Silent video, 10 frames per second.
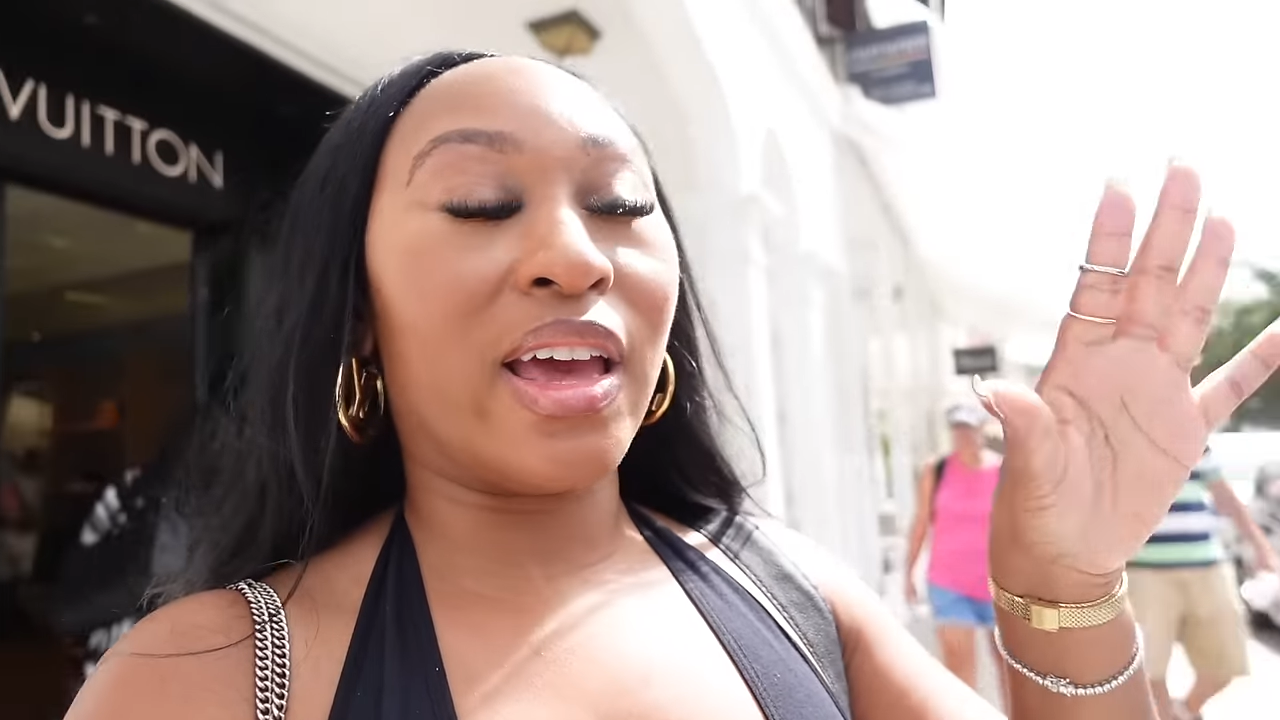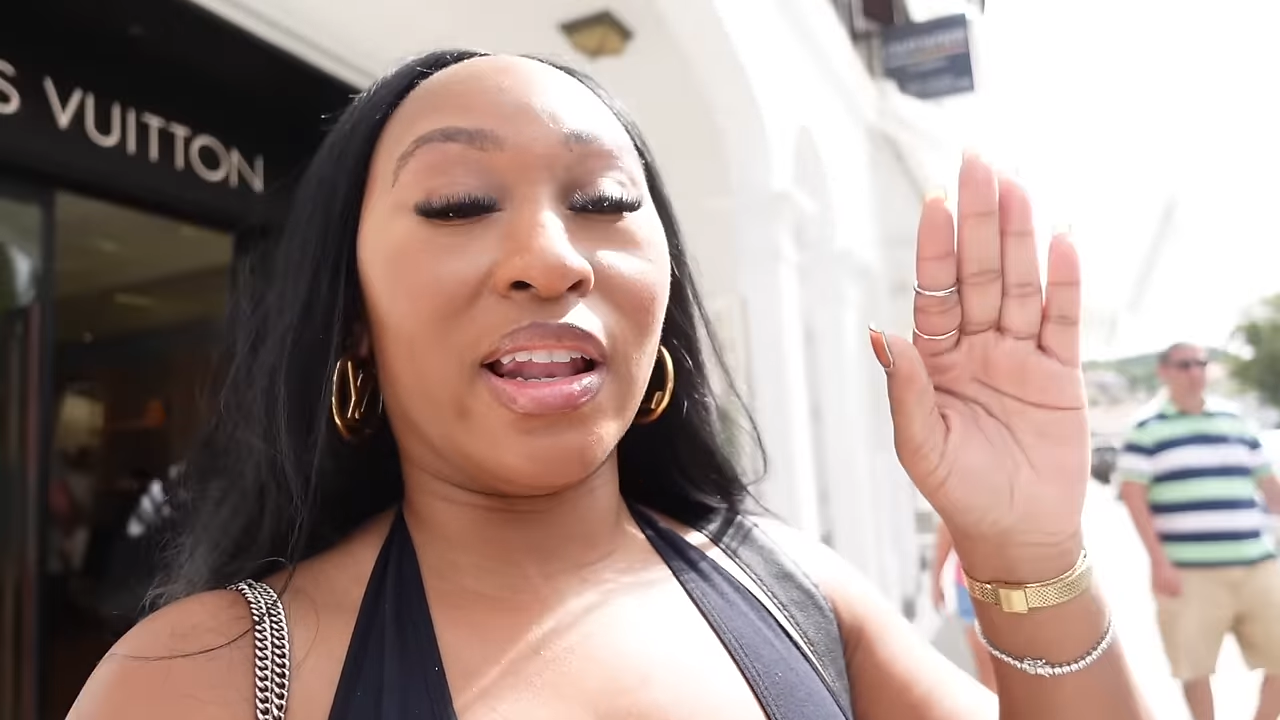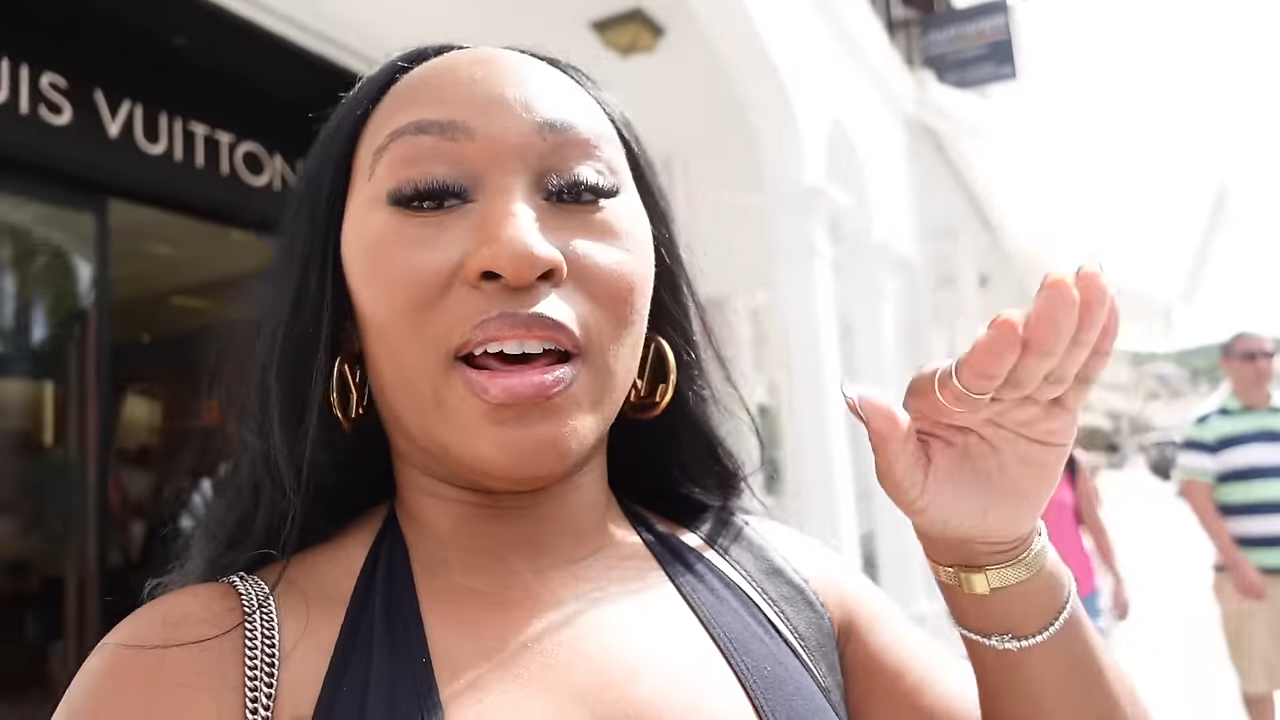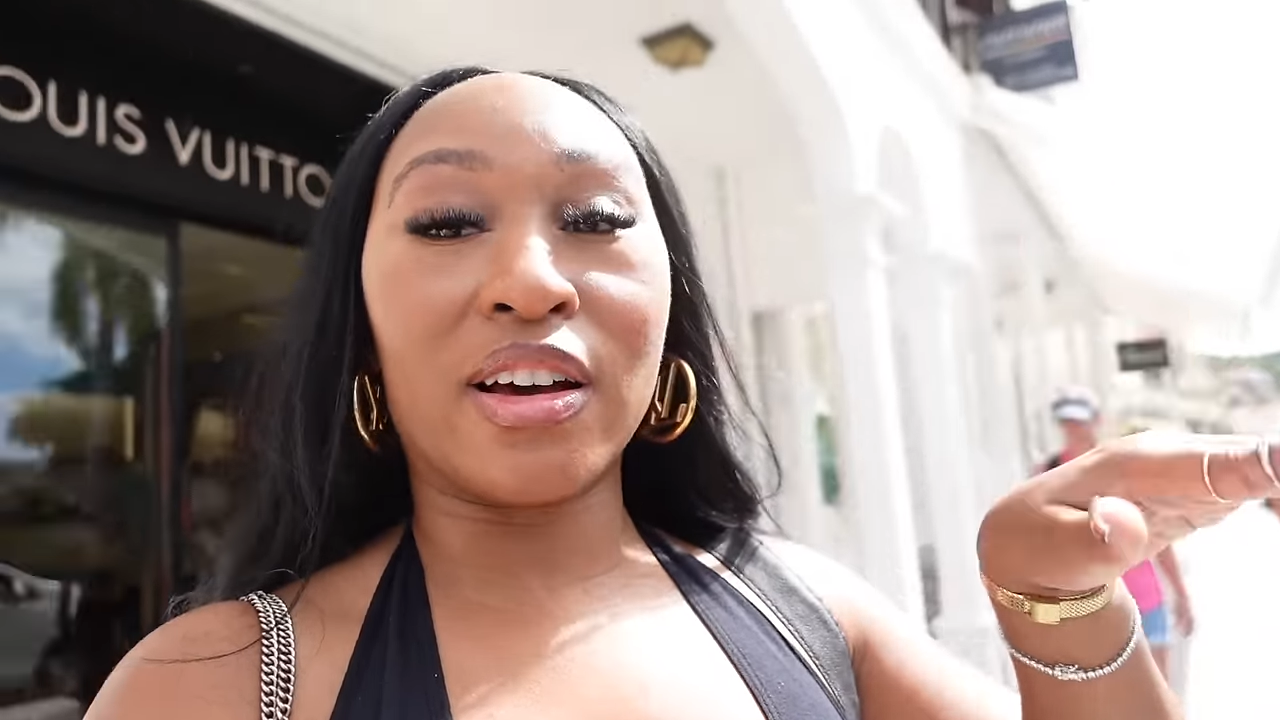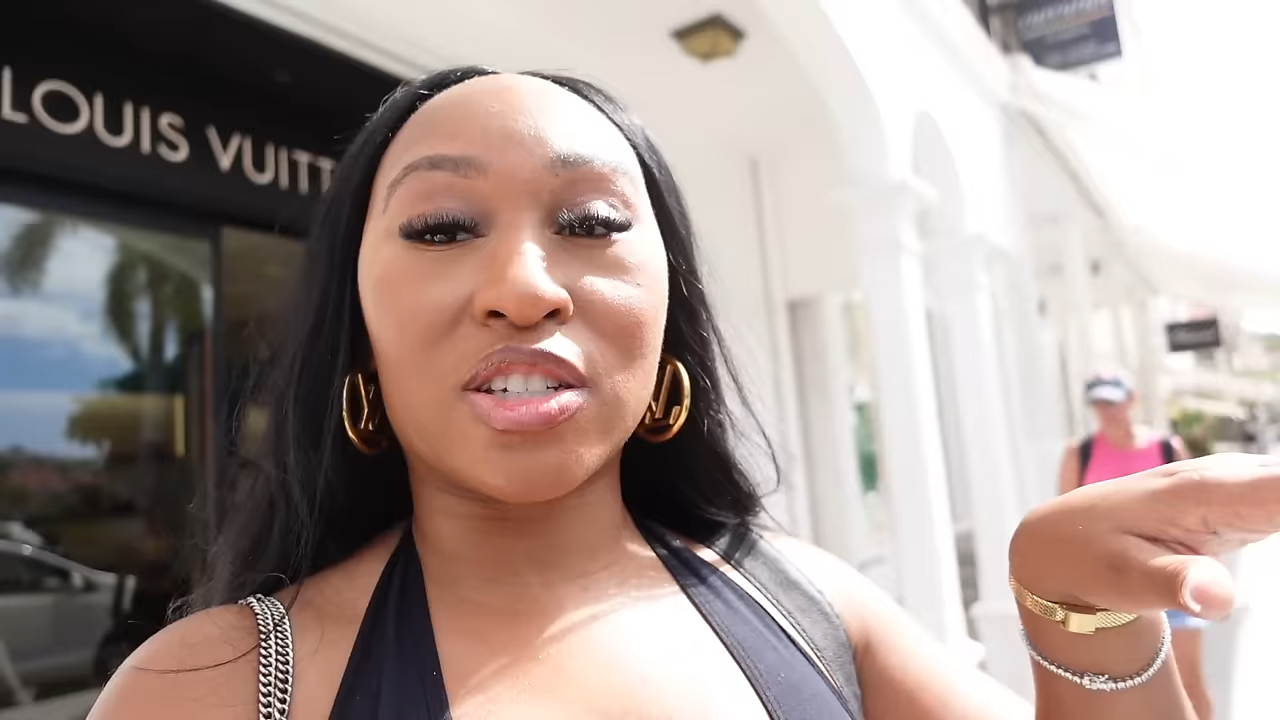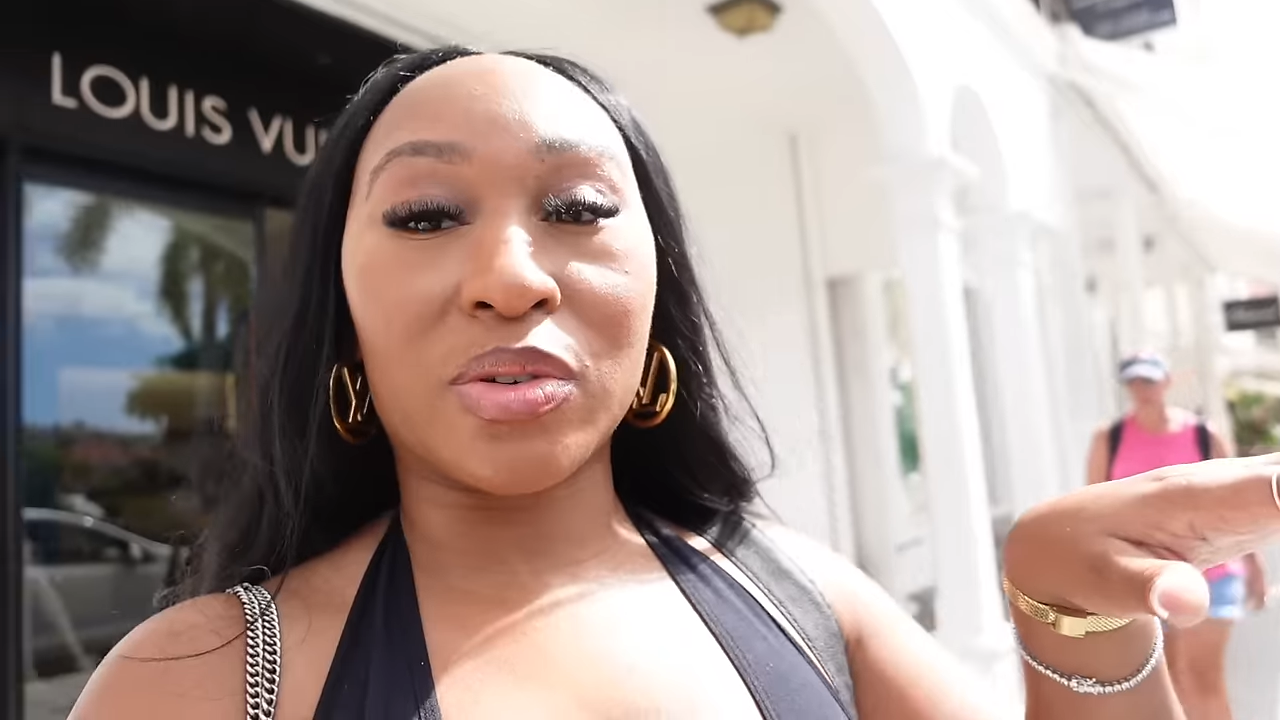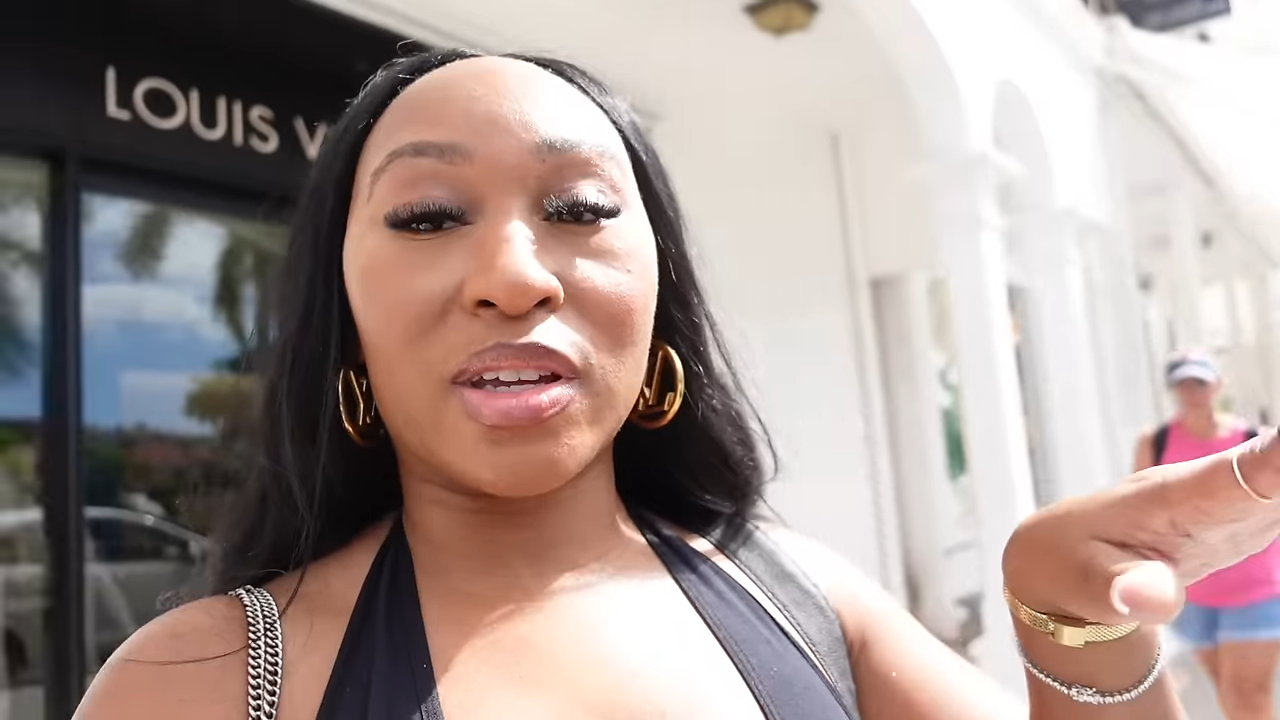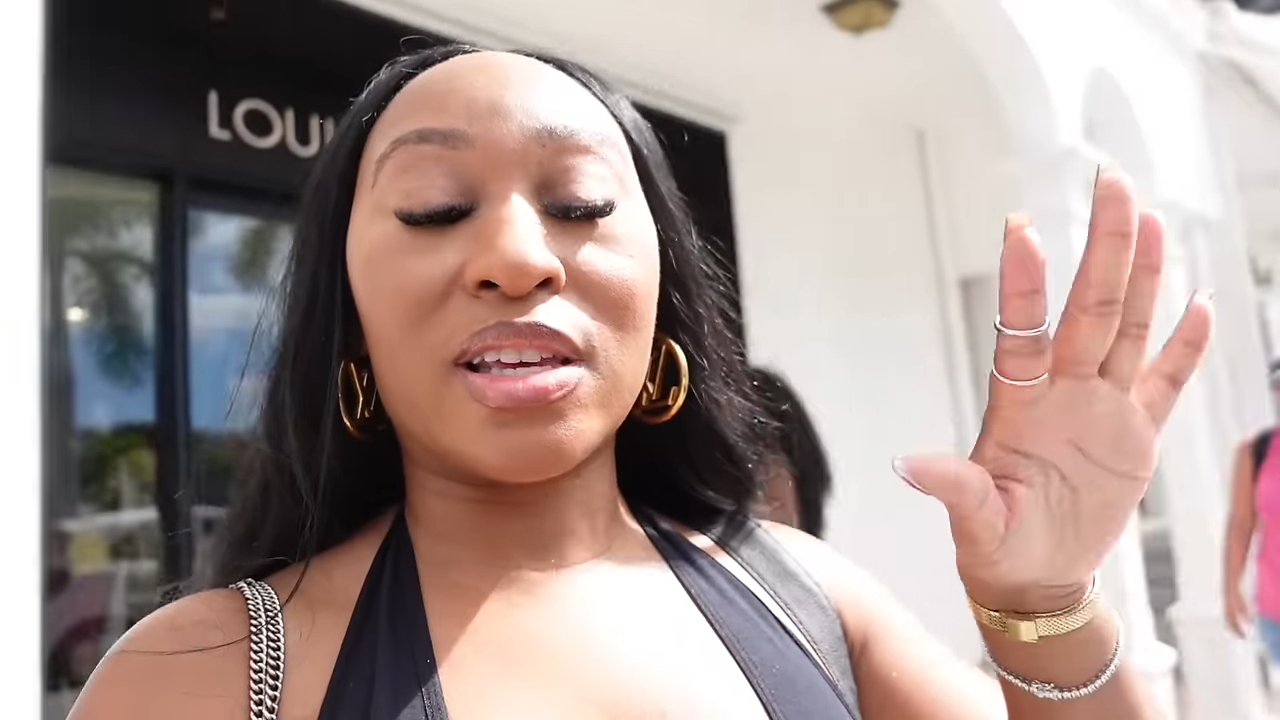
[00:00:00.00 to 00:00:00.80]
in luxury,